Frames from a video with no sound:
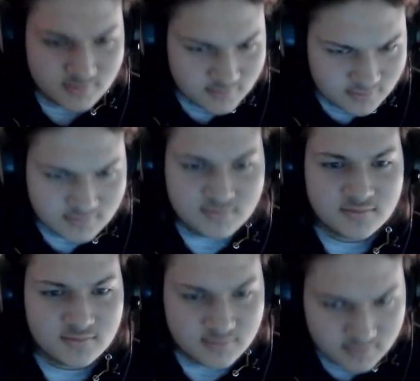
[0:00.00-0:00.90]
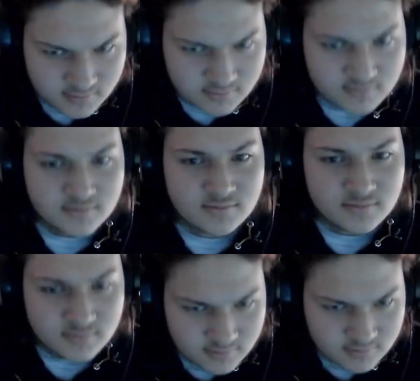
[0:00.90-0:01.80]
Drown, soccer, drown, soccer,
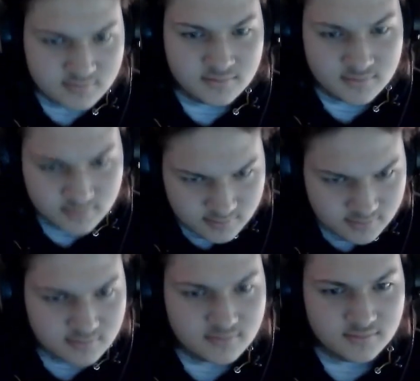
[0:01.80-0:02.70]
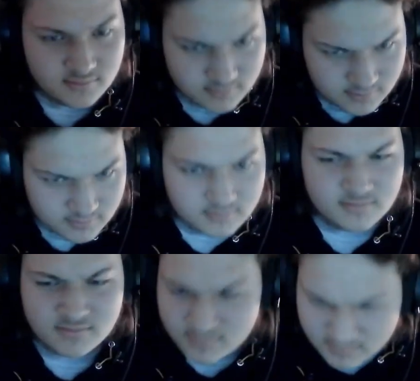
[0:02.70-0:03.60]
drown, soccer, drown. I've been feeling like
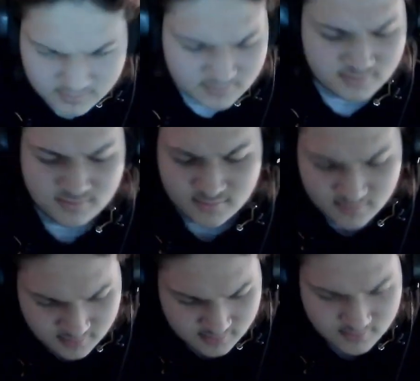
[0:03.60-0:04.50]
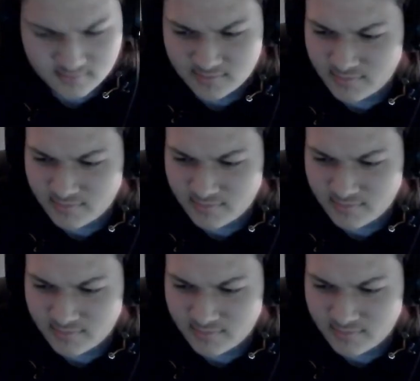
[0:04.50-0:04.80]
I'm drowning with my feet apart.